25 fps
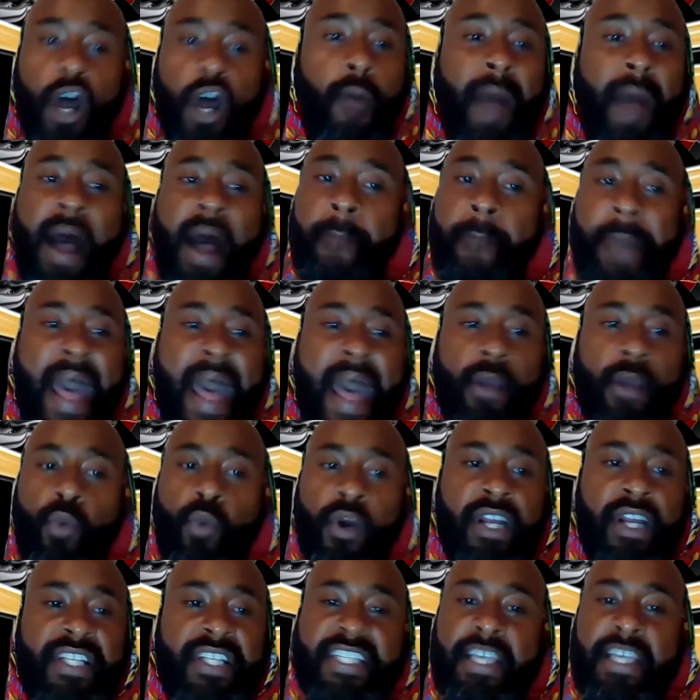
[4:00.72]
my back.
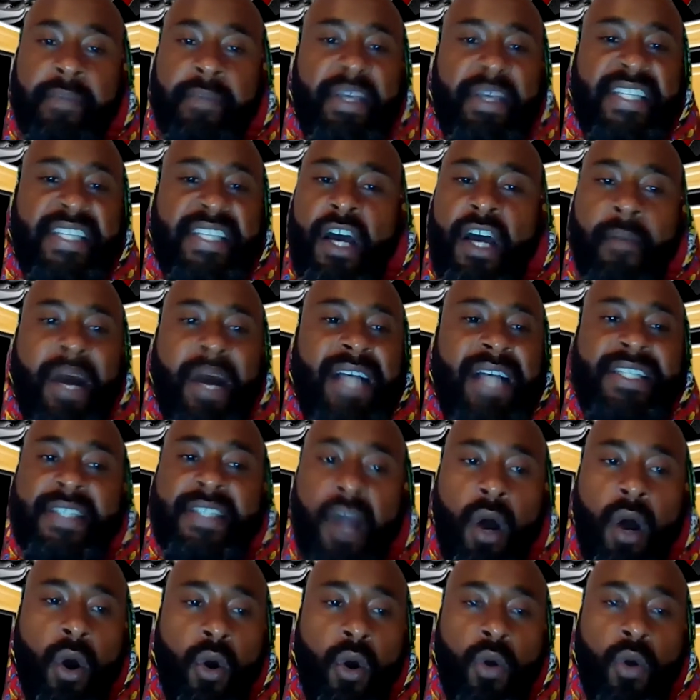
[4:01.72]
Want to see me sell my
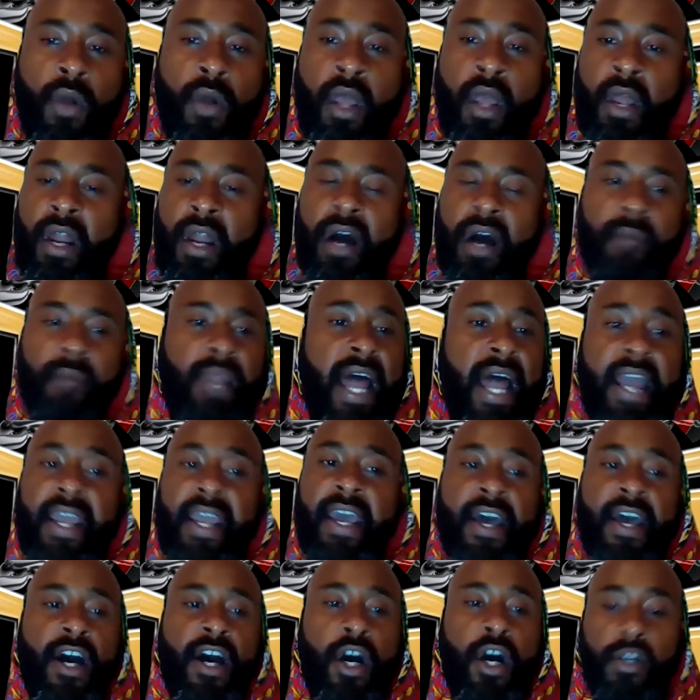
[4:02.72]
soul. I'm like,
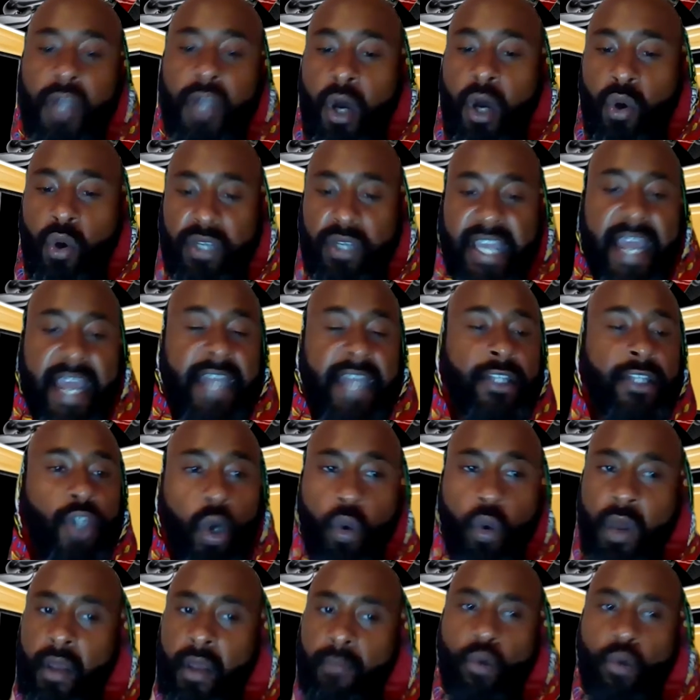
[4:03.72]
hell no, can't do
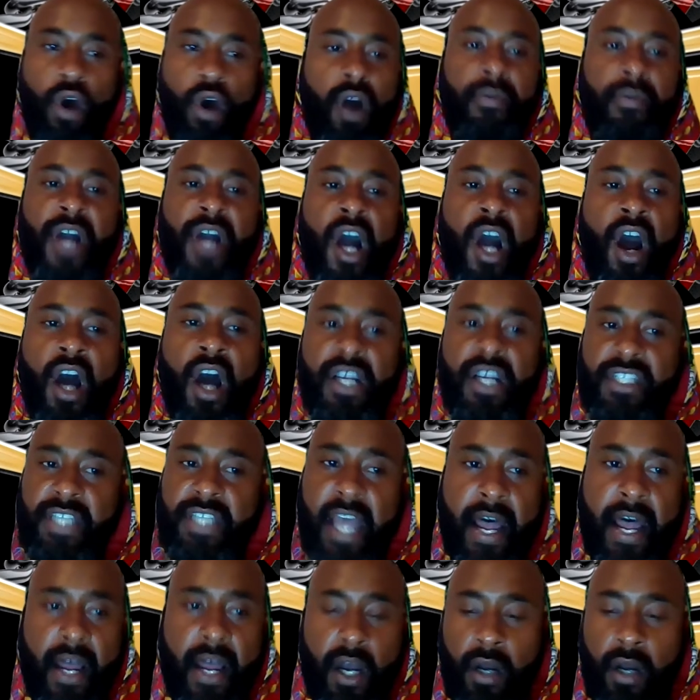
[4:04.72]
it. Well, I'm God's
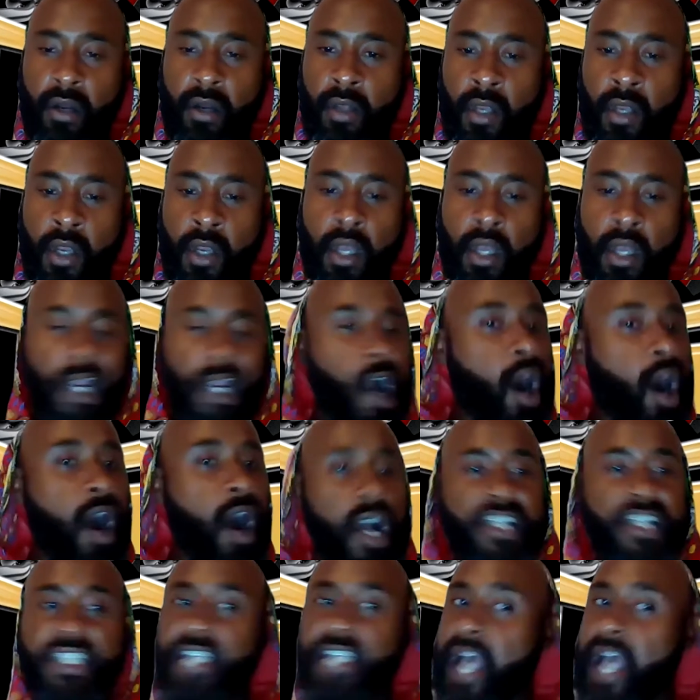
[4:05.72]
child.
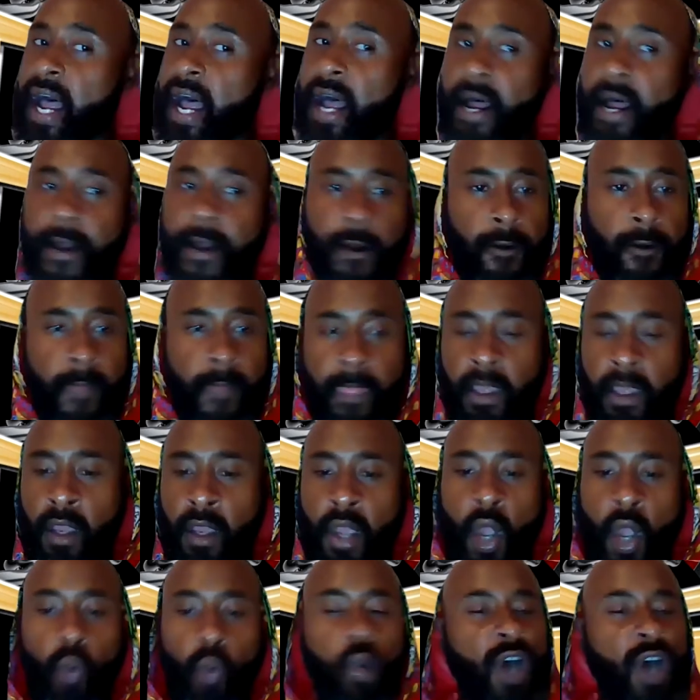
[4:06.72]
God's child.
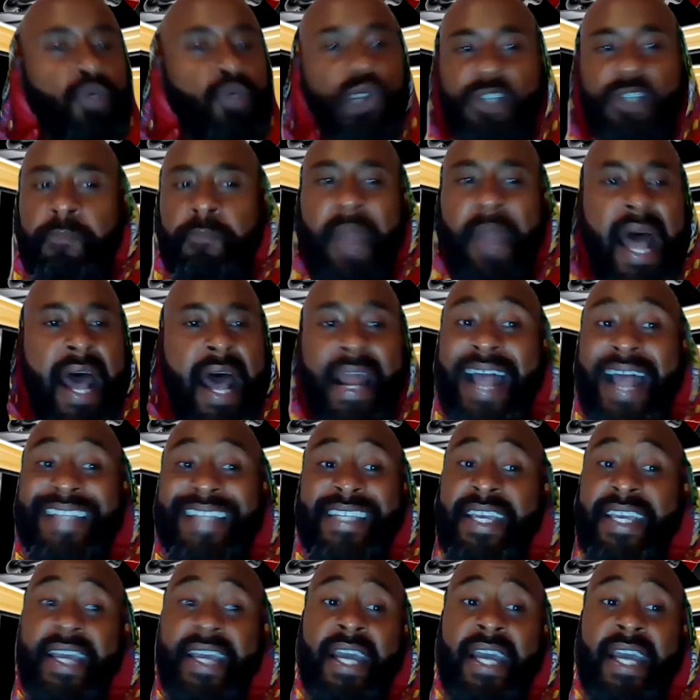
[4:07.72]
Once was blind, I
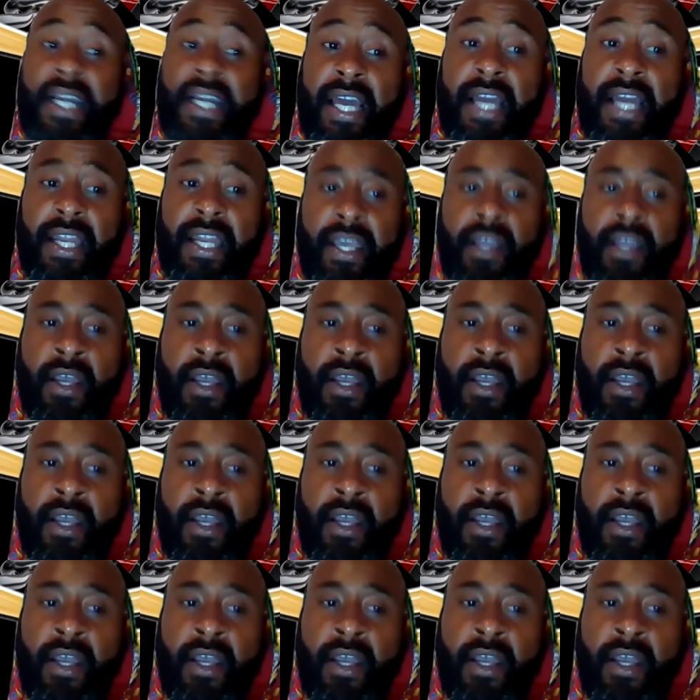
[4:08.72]
see it clearly.